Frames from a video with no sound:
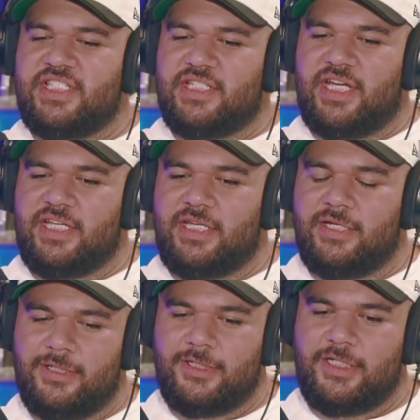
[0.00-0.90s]

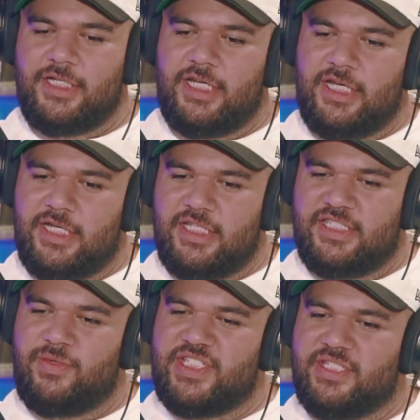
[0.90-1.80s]

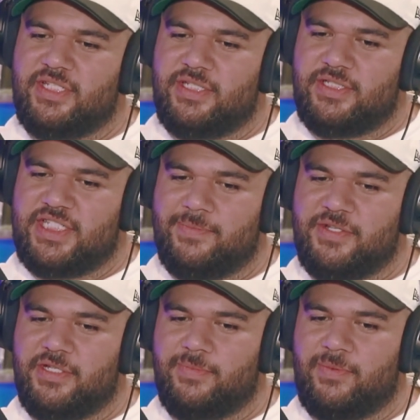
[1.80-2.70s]
a
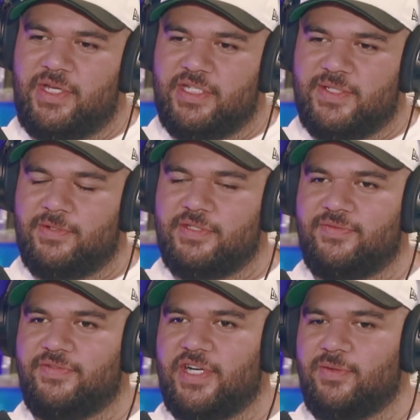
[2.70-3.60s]
misconception about being a sponsored
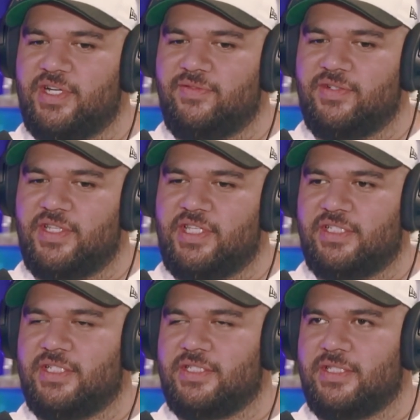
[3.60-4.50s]
fighter where everyone
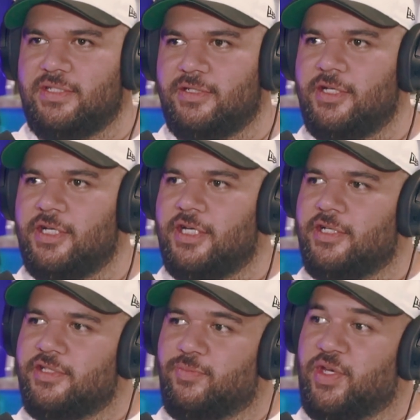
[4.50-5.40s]
thinks it's the
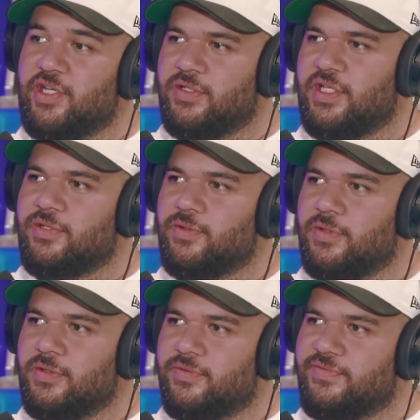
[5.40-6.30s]
be-all and
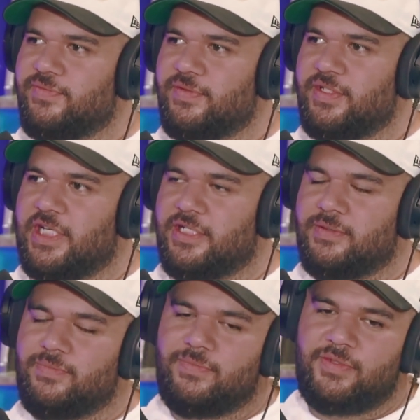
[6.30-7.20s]
end-all of,
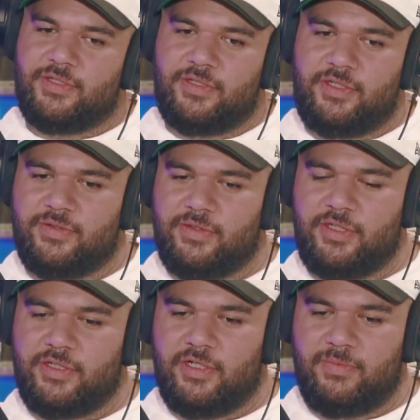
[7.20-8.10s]

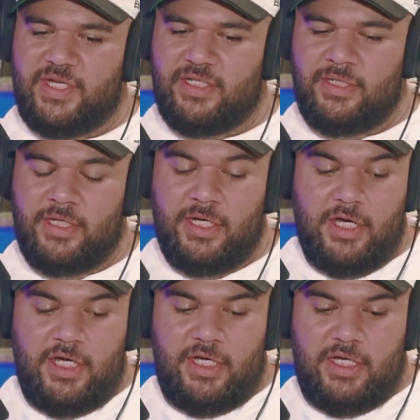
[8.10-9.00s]
your combat,
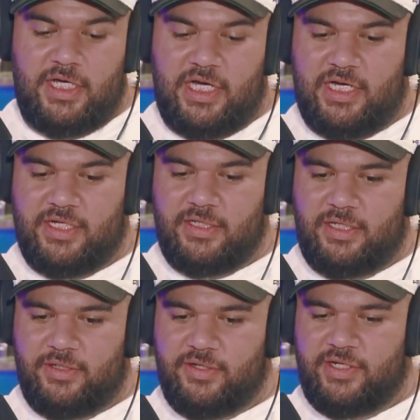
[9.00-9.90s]

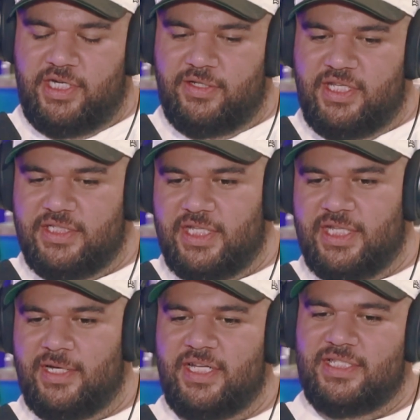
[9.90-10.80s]
career and things like
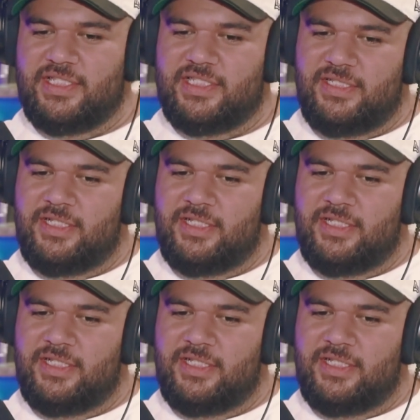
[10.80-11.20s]
that.